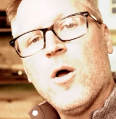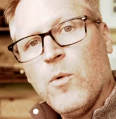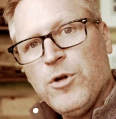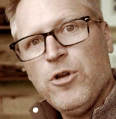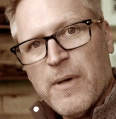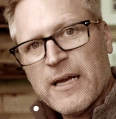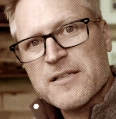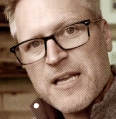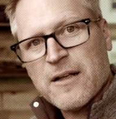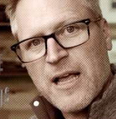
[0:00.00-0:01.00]
When you make a
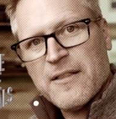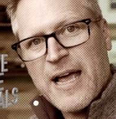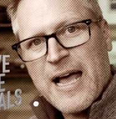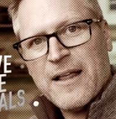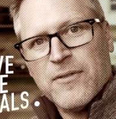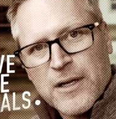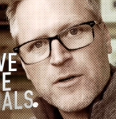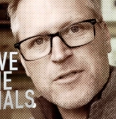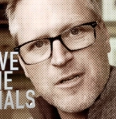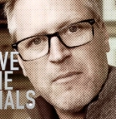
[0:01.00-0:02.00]
sound like that,
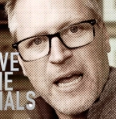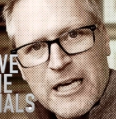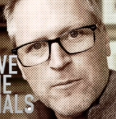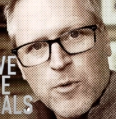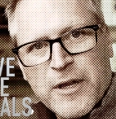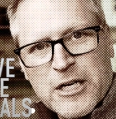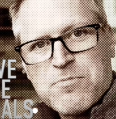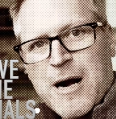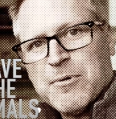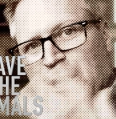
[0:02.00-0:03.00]
there is some animal that is
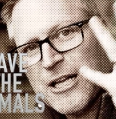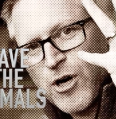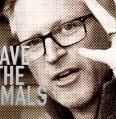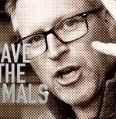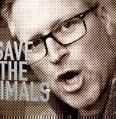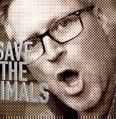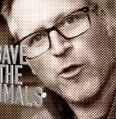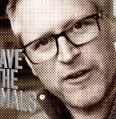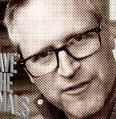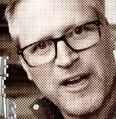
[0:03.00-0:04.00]
probably like trying to gnaw
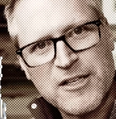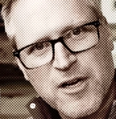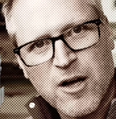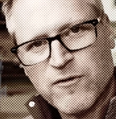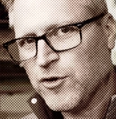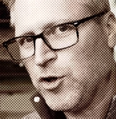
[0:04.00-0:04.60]
their face off.